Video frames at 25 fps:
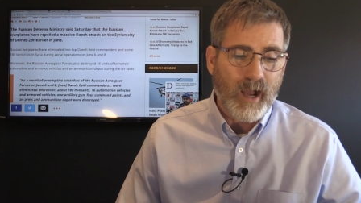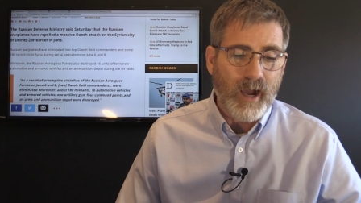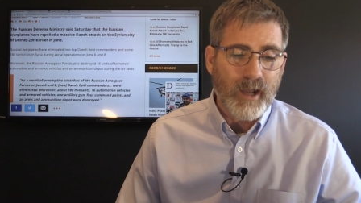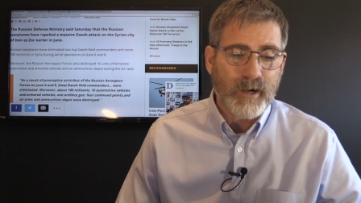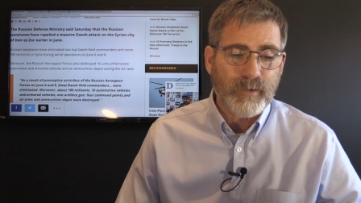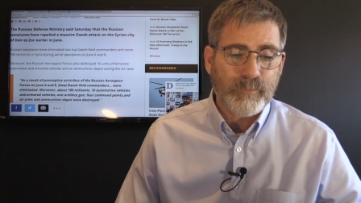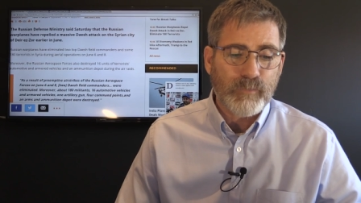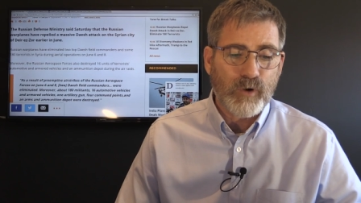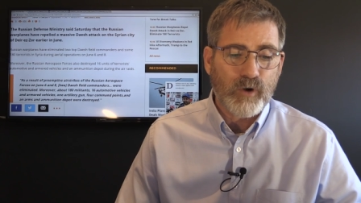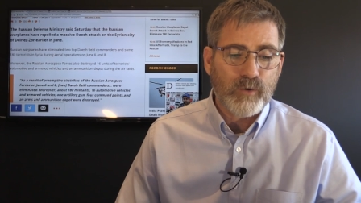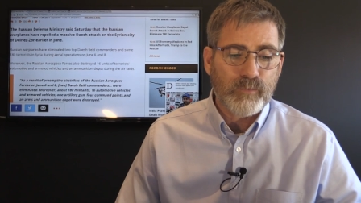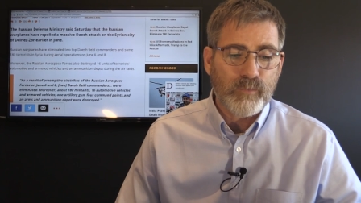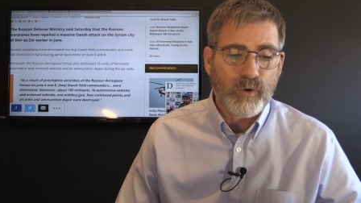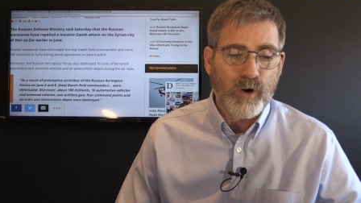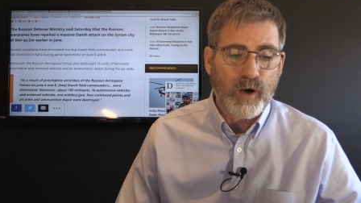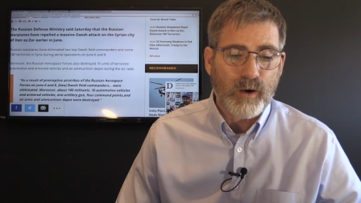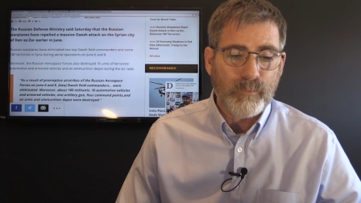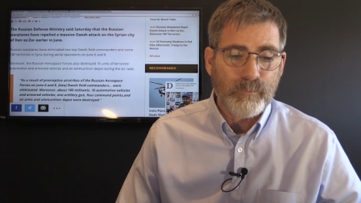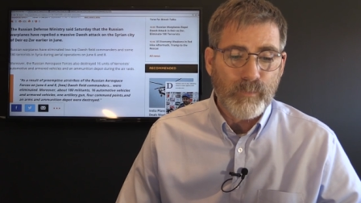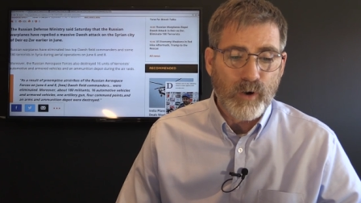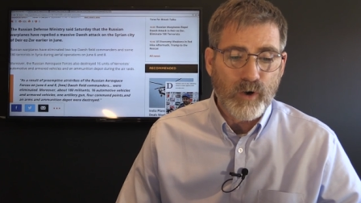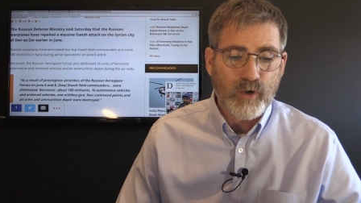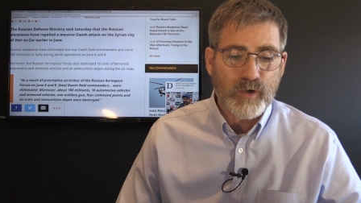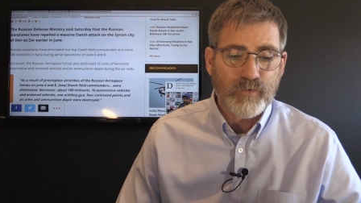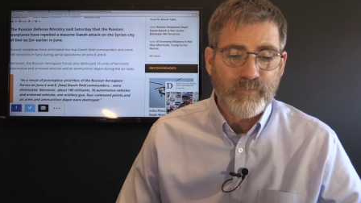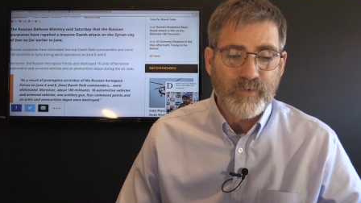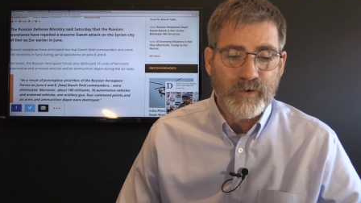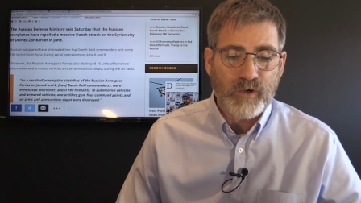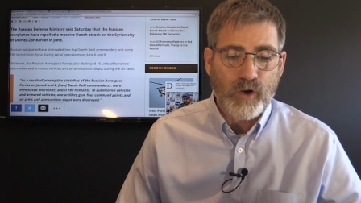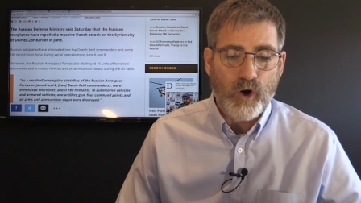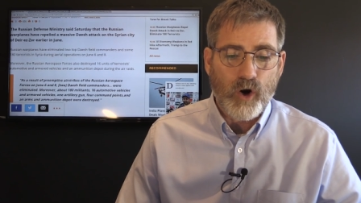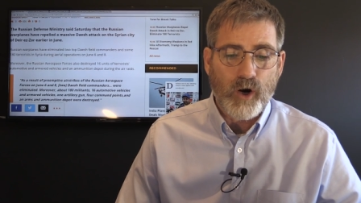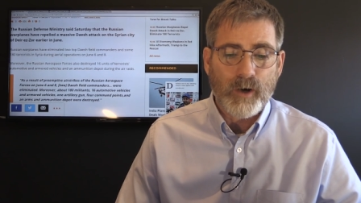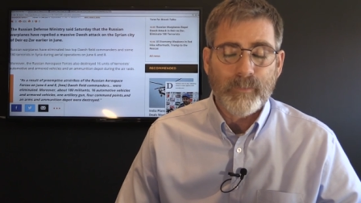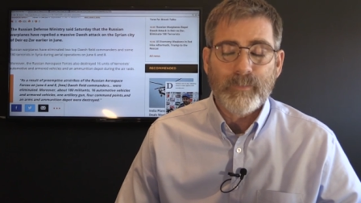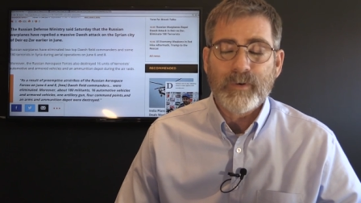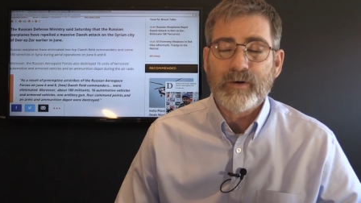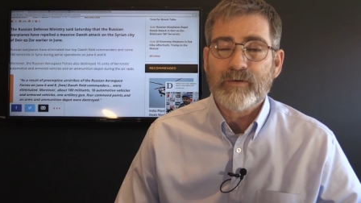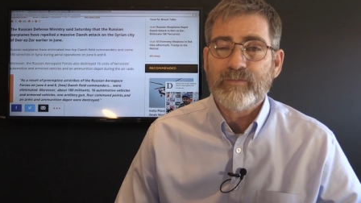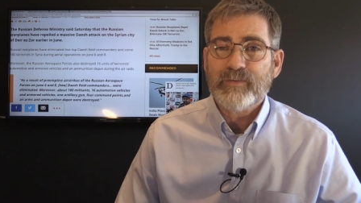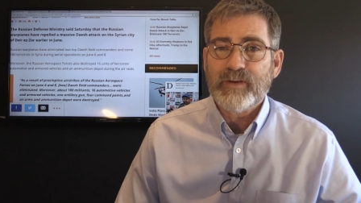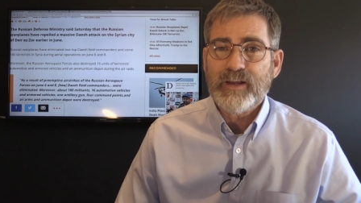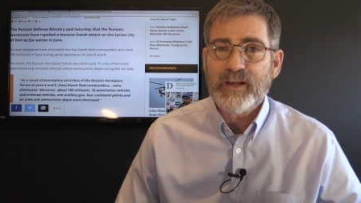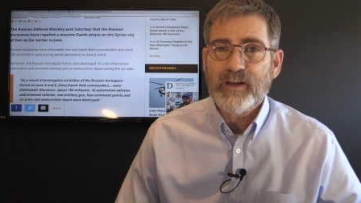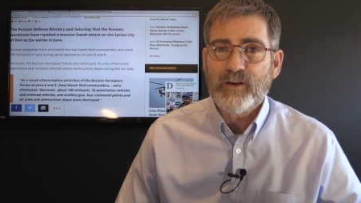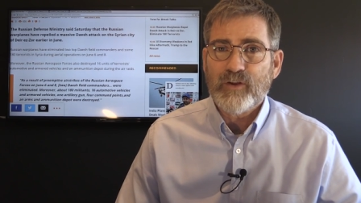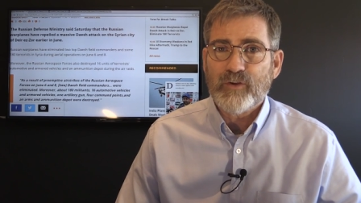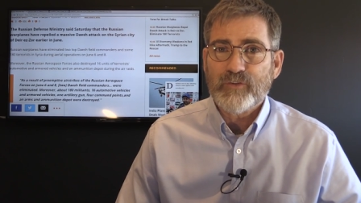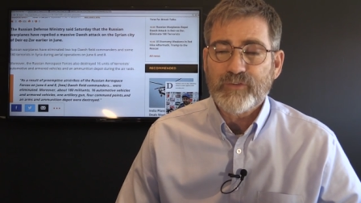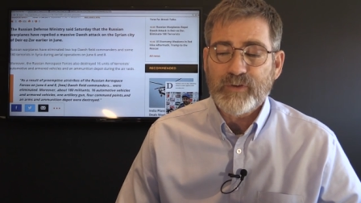automotive and armored
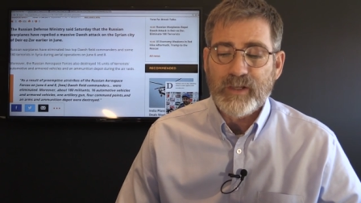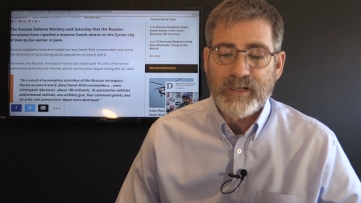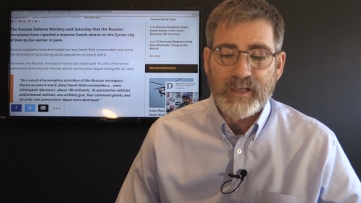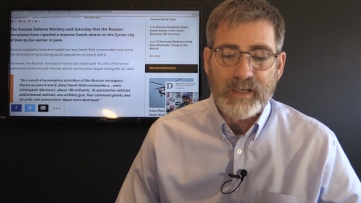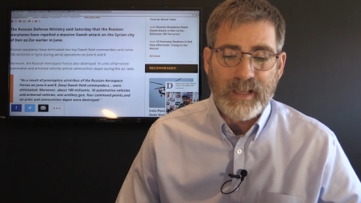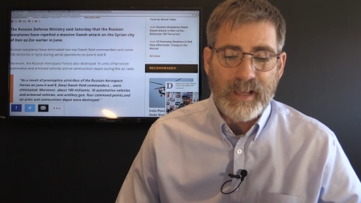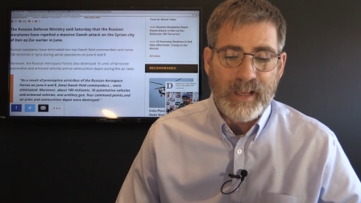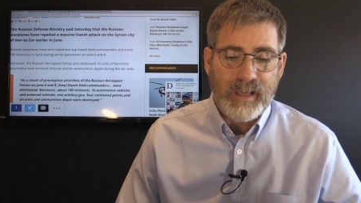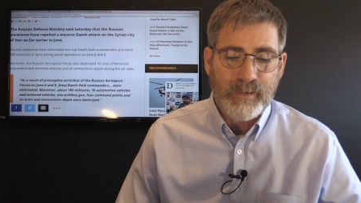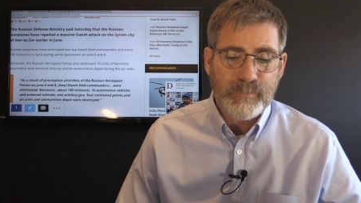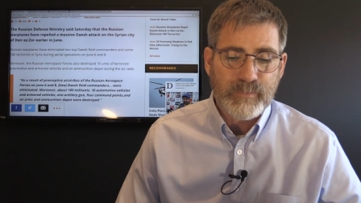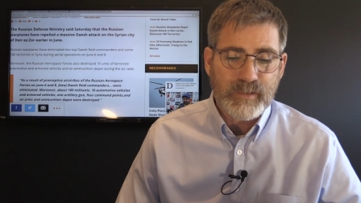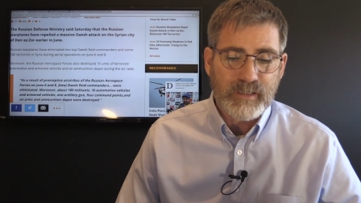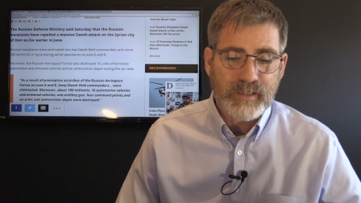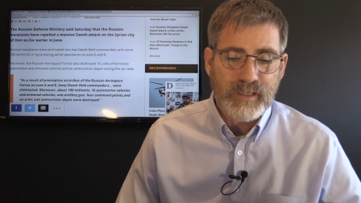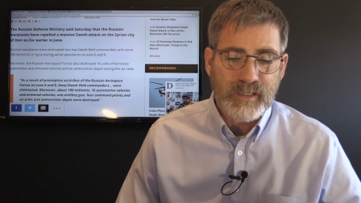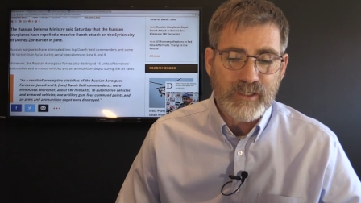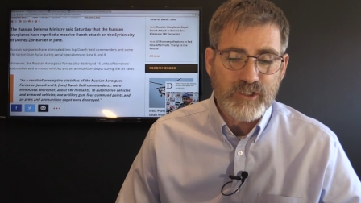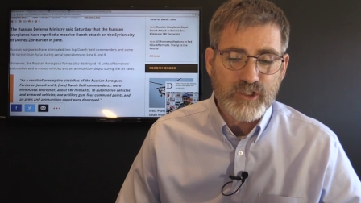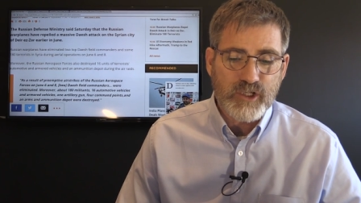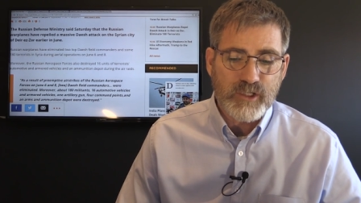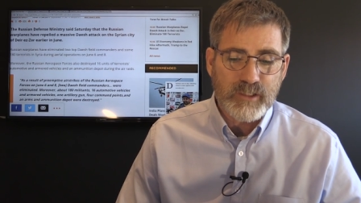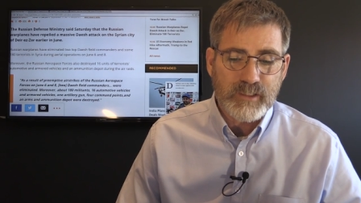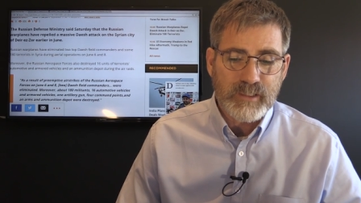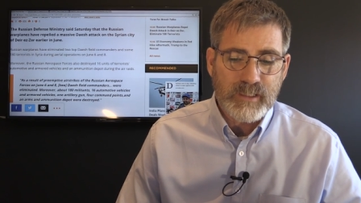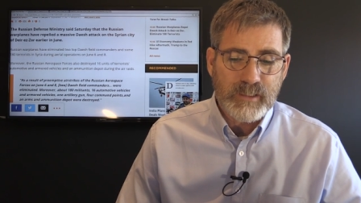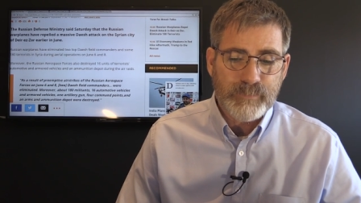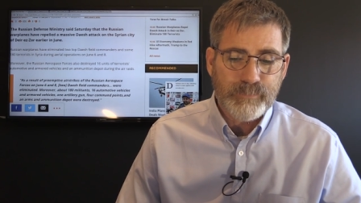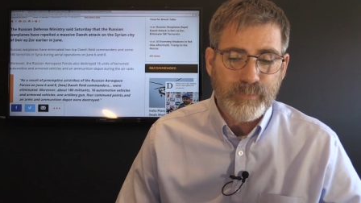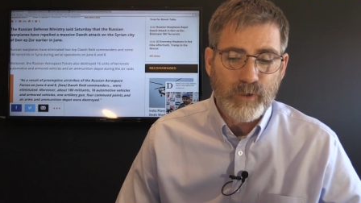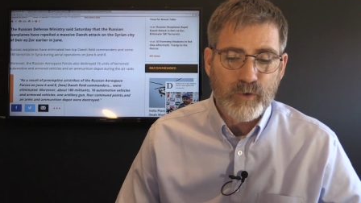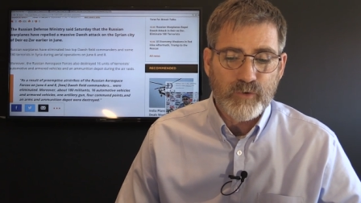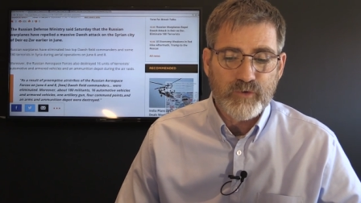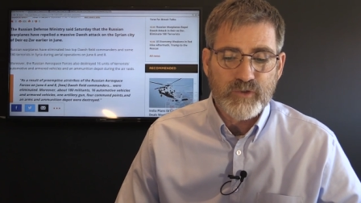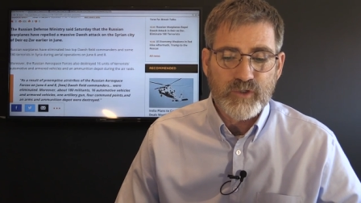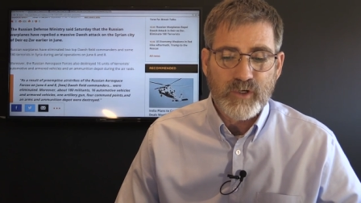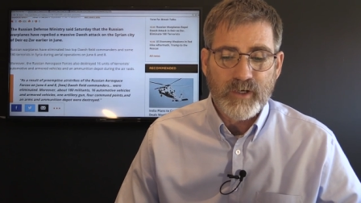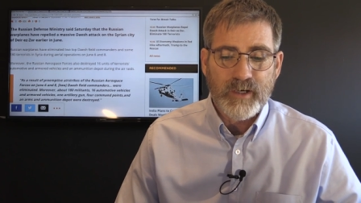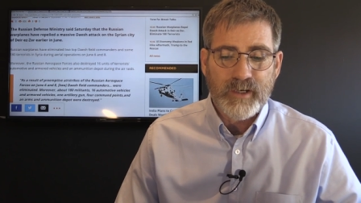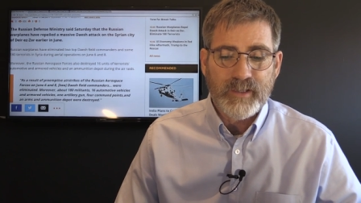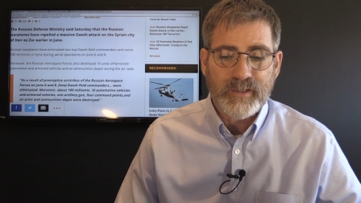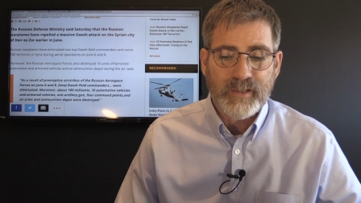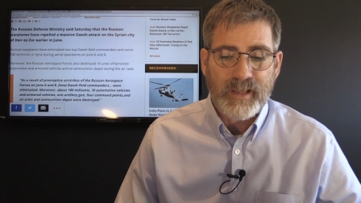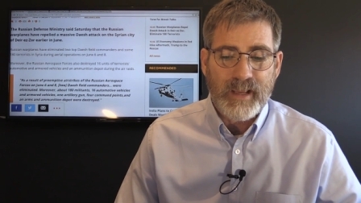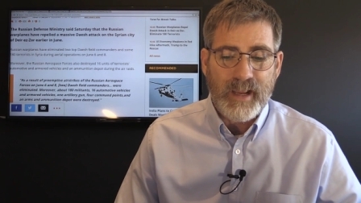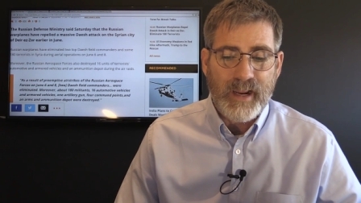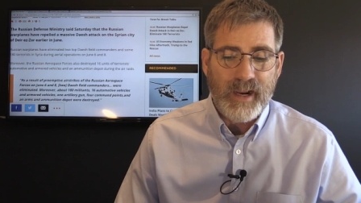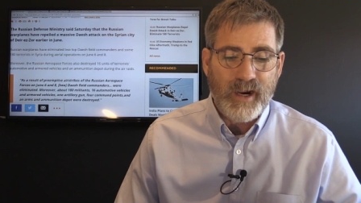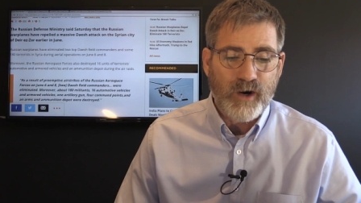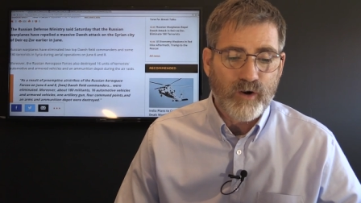vehicles, and ammunition depot during
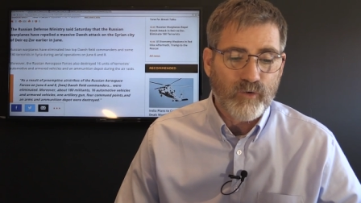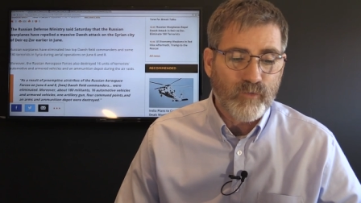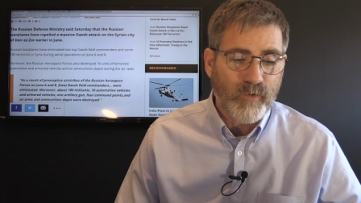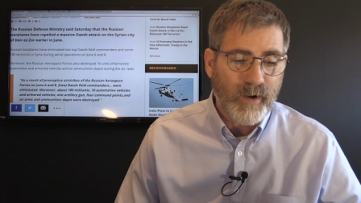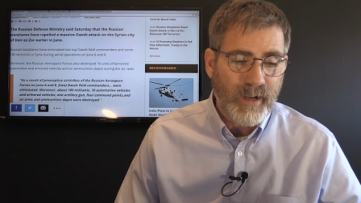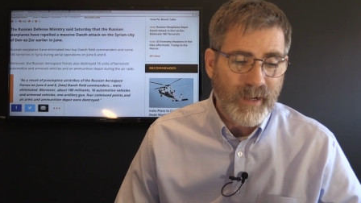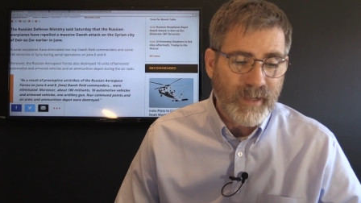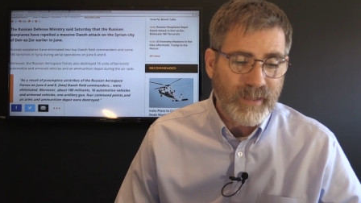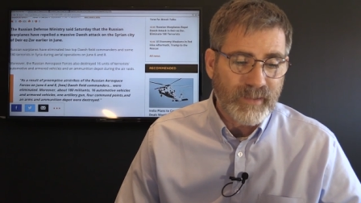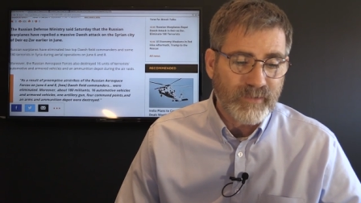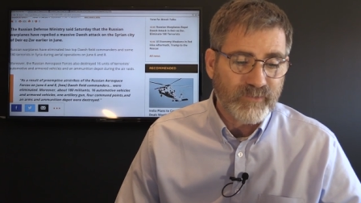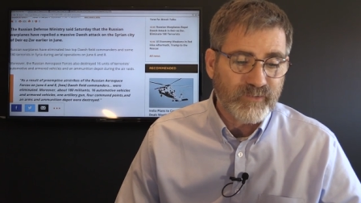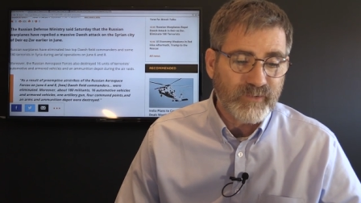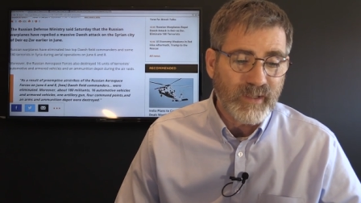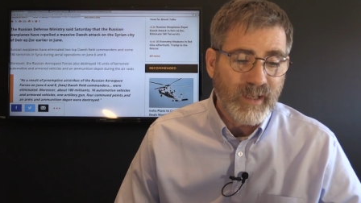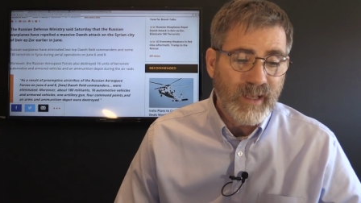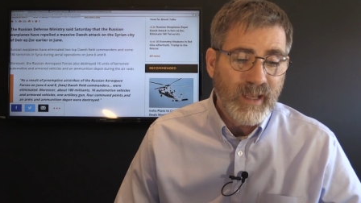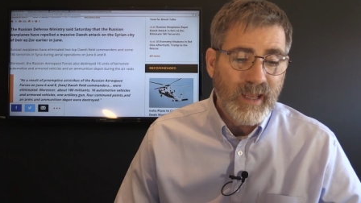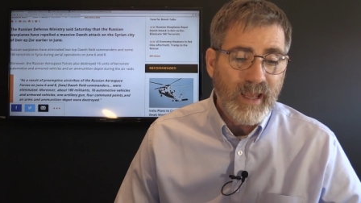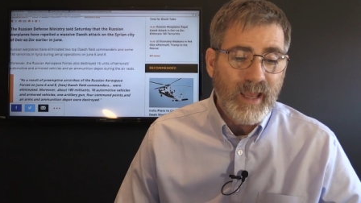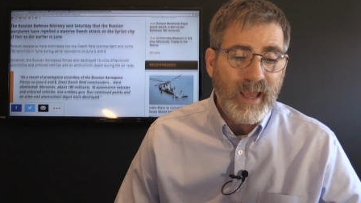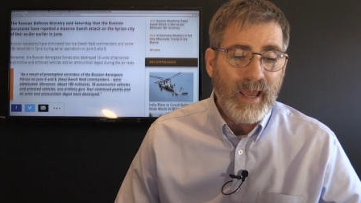the air raids.